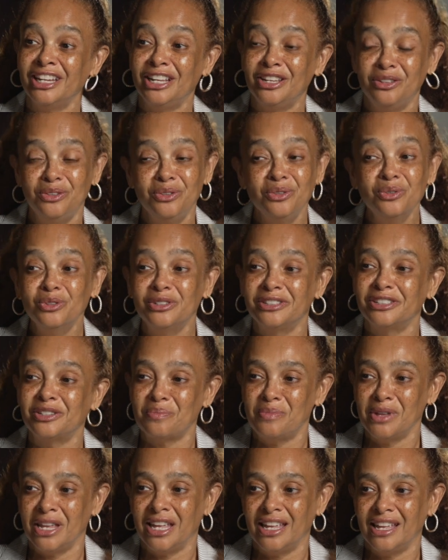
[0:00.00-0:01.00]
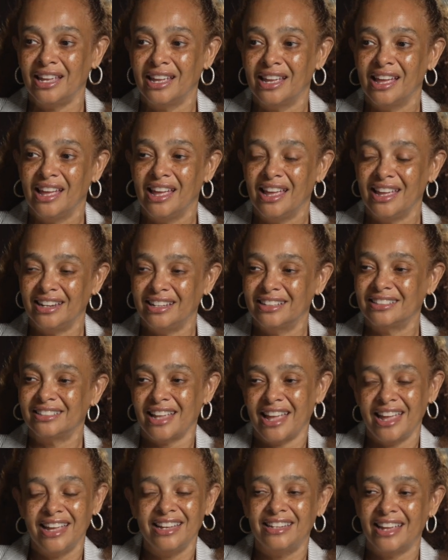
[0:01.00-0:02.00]
used to be in its
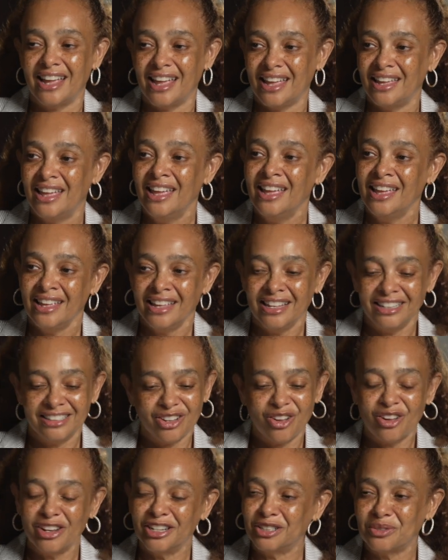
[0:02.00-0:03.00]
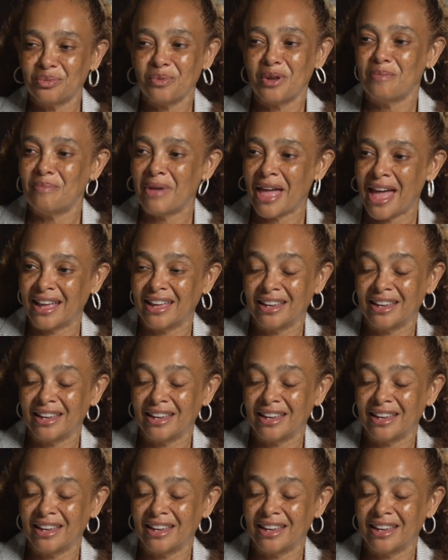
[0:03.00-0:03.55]
heyday is on its way back.